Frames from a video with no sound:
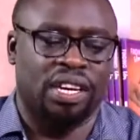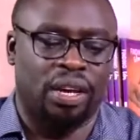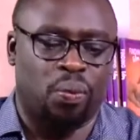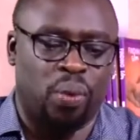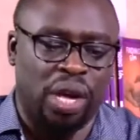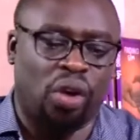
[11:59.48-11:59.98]

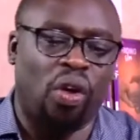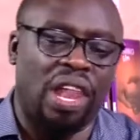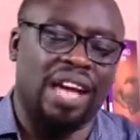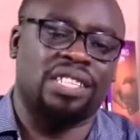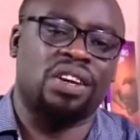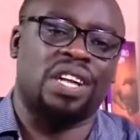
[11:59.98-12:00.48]
we
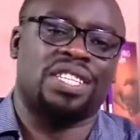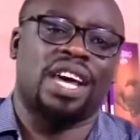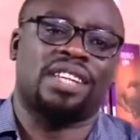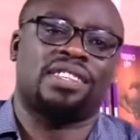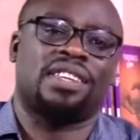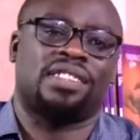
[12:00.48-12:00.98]
collect our
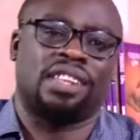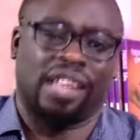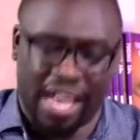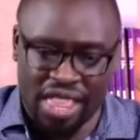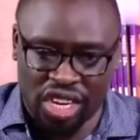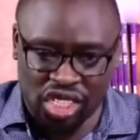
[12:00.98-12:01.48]
taxes in
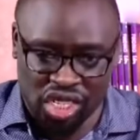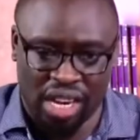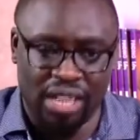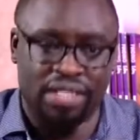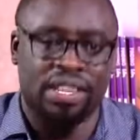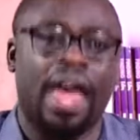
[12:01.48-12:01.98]
Kenya
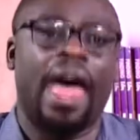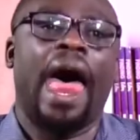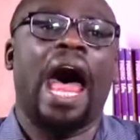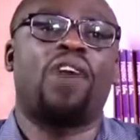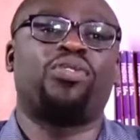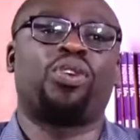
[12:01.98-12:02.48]
shillings,
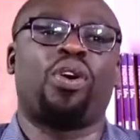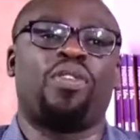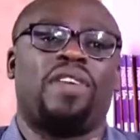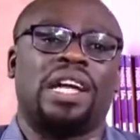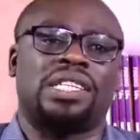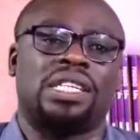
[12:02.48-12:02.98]
have to
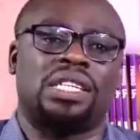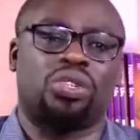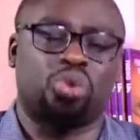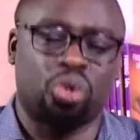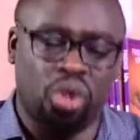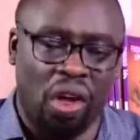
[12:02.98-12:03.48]
convert it
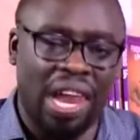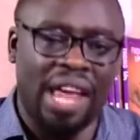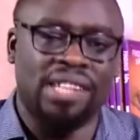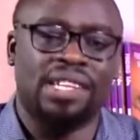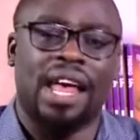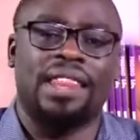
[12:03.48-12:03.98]
to
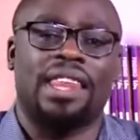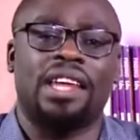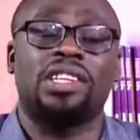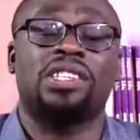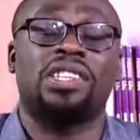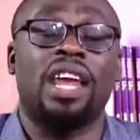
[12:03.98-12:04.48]
dollars, and
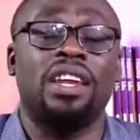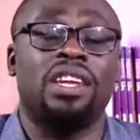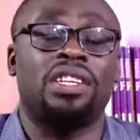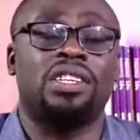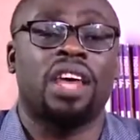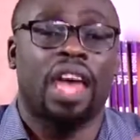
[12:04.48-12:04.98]
then send
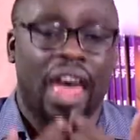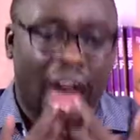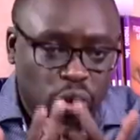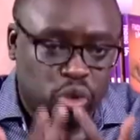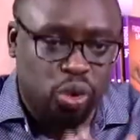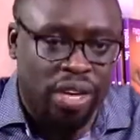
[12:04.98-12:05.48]
it
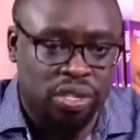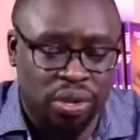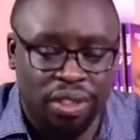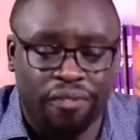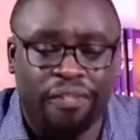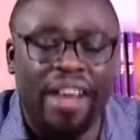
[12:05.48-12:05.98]
outward. So
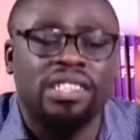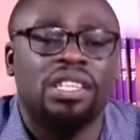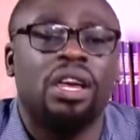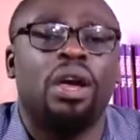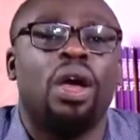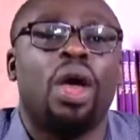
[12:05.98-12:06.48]
the first
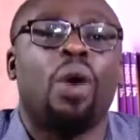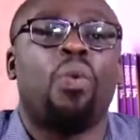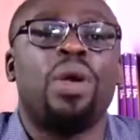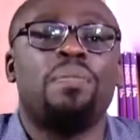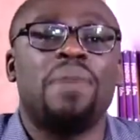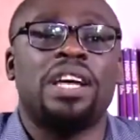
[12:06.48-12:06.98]
thing
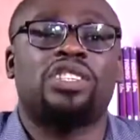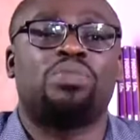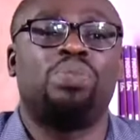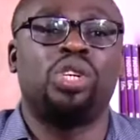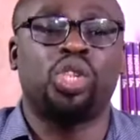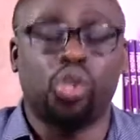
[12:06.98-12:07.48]
we must
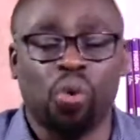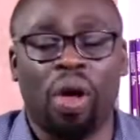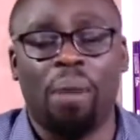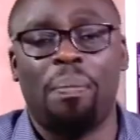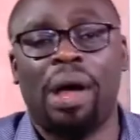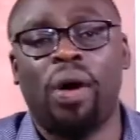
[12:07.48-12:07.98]
be sure
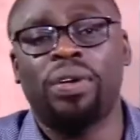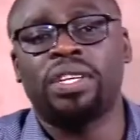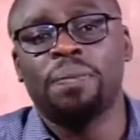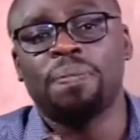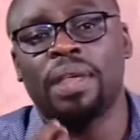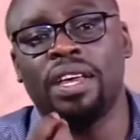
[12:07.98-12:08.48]
about
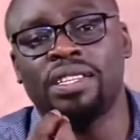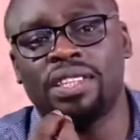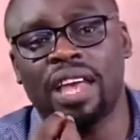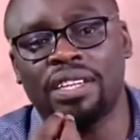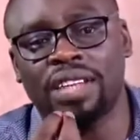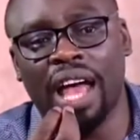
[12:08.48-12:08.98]
is
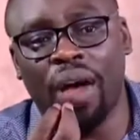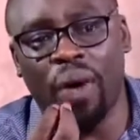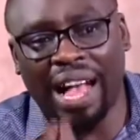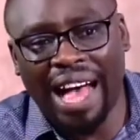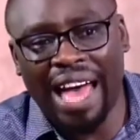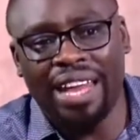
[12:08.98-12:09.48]
that our
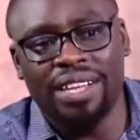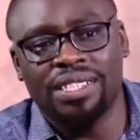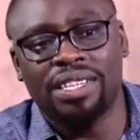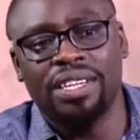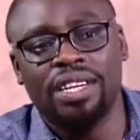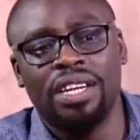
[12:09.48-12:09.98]

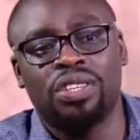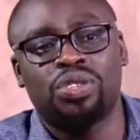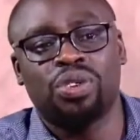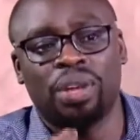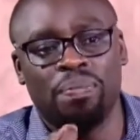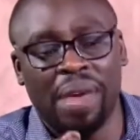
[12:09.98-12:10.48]
currency needs
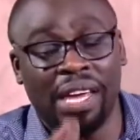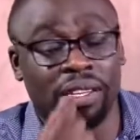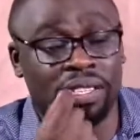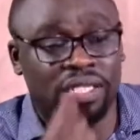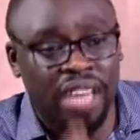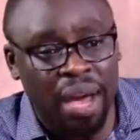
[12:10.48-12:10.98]
to remain
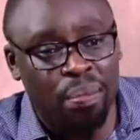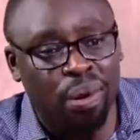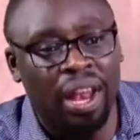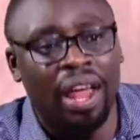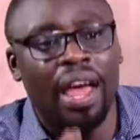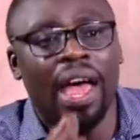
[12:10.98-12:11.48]

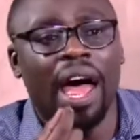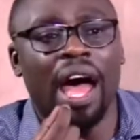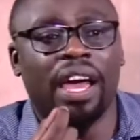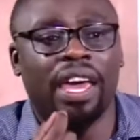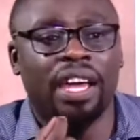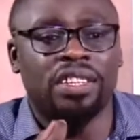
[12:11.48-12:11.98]
stable
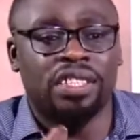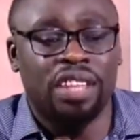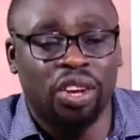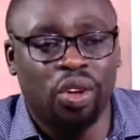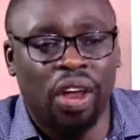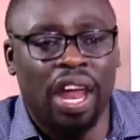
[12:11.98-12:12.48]
against the
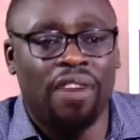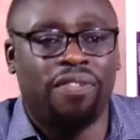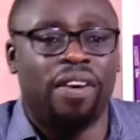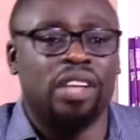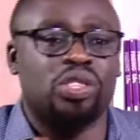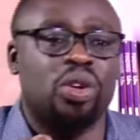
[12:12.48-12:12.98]
dollar
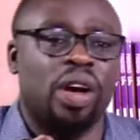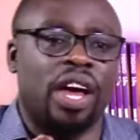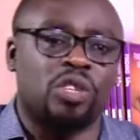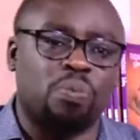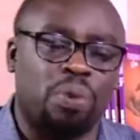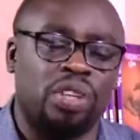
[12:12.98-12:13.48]
for as long
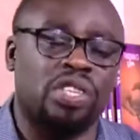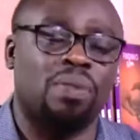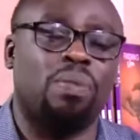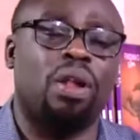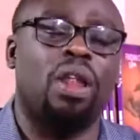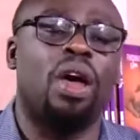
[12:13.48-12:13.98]
as
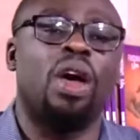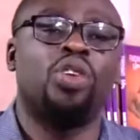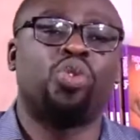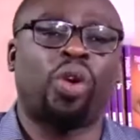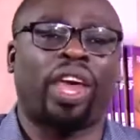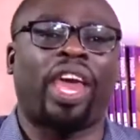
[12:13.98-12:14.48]
possible
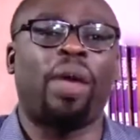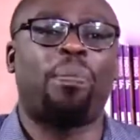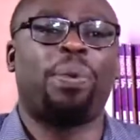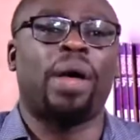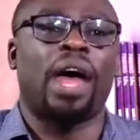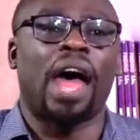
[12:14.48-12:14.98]
to keep
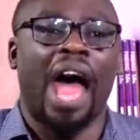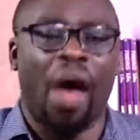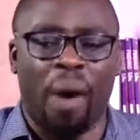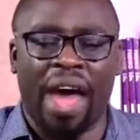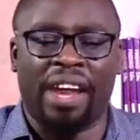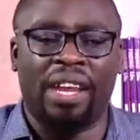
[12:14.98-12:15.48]

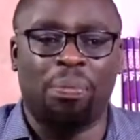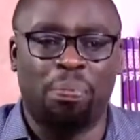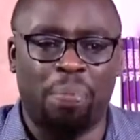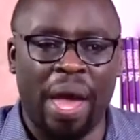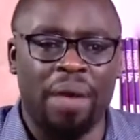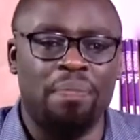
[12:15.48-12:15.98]
our
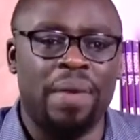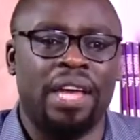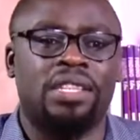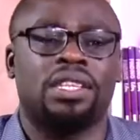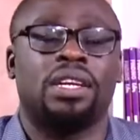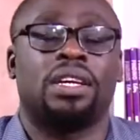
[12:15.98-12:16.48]

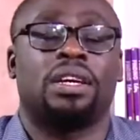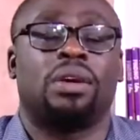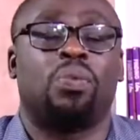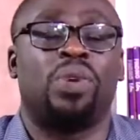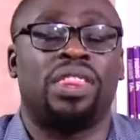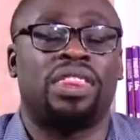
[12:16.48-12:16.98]
repayment
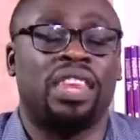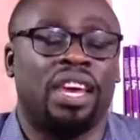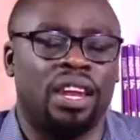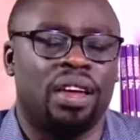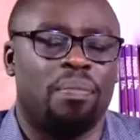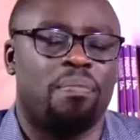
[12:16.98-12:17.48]

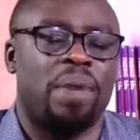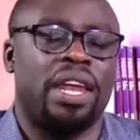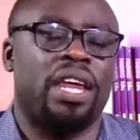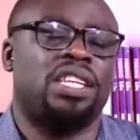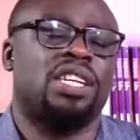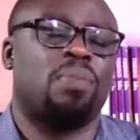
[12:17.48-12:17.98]
within
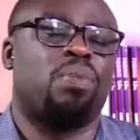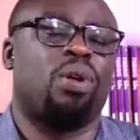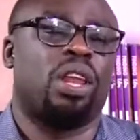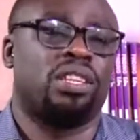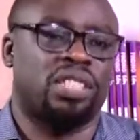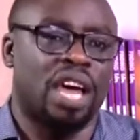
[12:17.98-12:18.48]

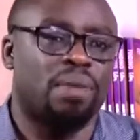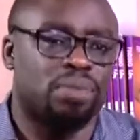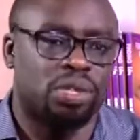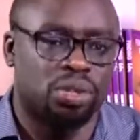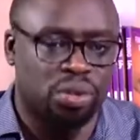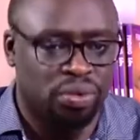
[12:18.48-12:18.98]
manageable terms.
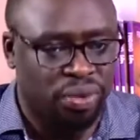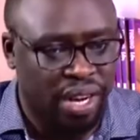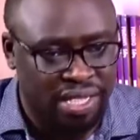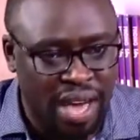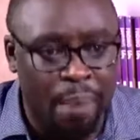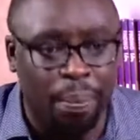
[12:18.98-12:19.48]
So for
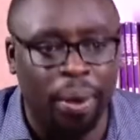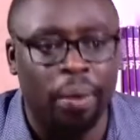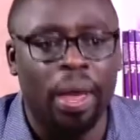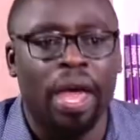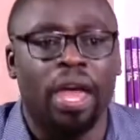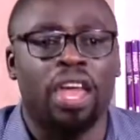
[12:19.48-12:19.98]
example,
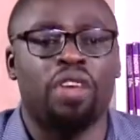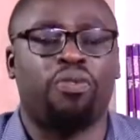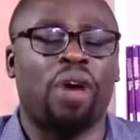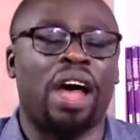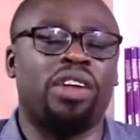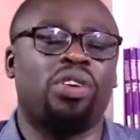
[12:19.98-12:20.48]
if
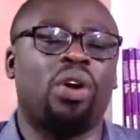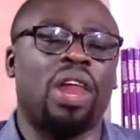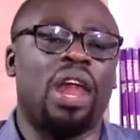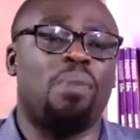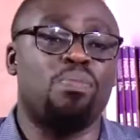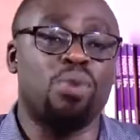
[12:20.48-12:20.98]
a
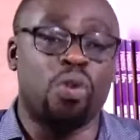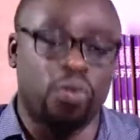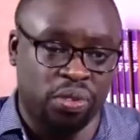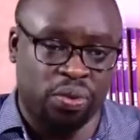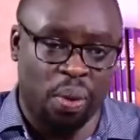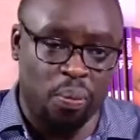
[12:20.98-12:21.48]
dollar
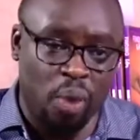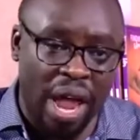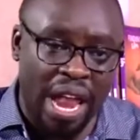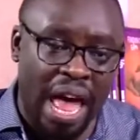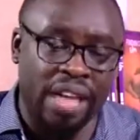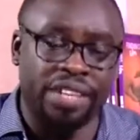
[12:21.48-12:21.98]
moves from
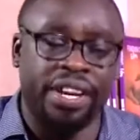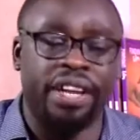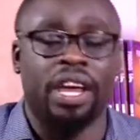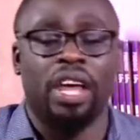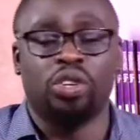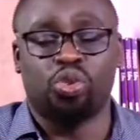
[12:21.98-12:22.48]
100
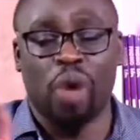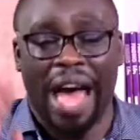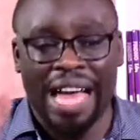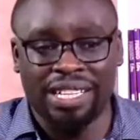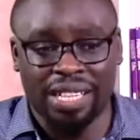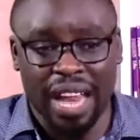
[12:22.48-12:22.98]
to
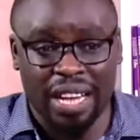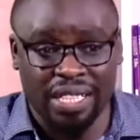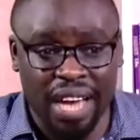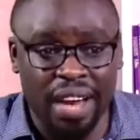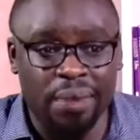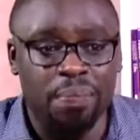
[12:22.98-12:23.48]

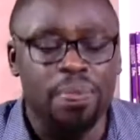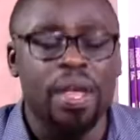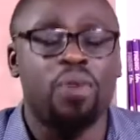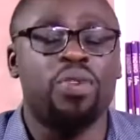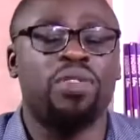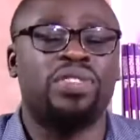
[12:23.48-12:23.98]
110,
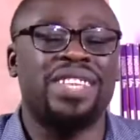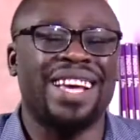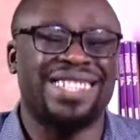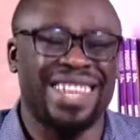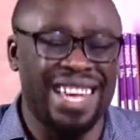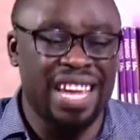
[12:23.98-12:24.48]
we've
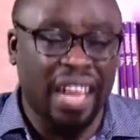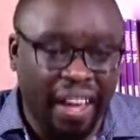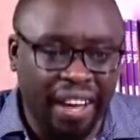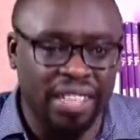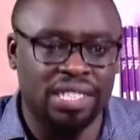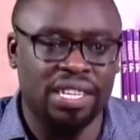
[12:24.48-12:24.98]
just
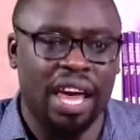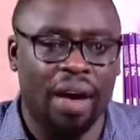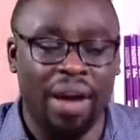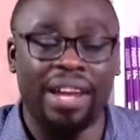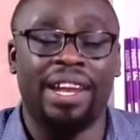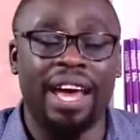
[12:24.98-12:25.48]
increased
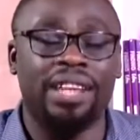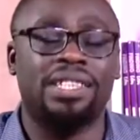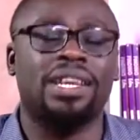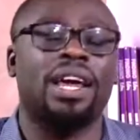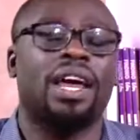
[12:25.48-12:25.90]
our debt